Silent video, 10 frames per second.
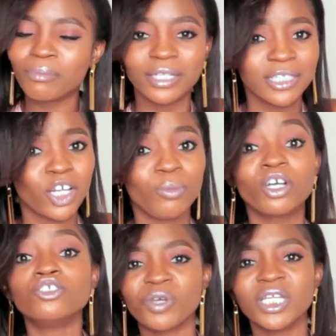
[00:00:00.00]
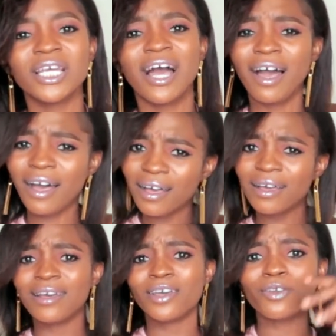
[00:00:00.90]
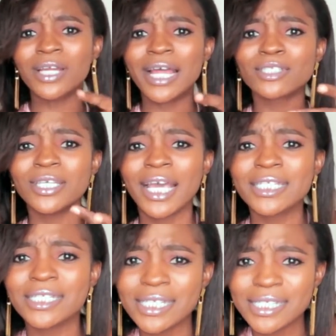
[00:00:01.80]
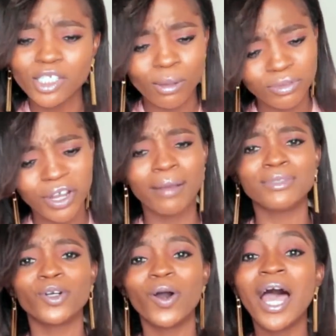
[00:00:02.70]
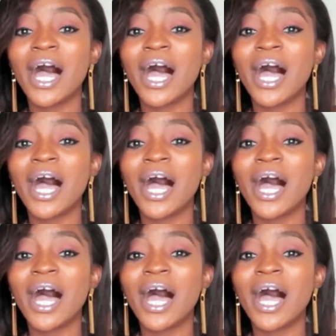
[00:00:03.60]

my channel because really, you don't like to hear gist, subscribe, Joe.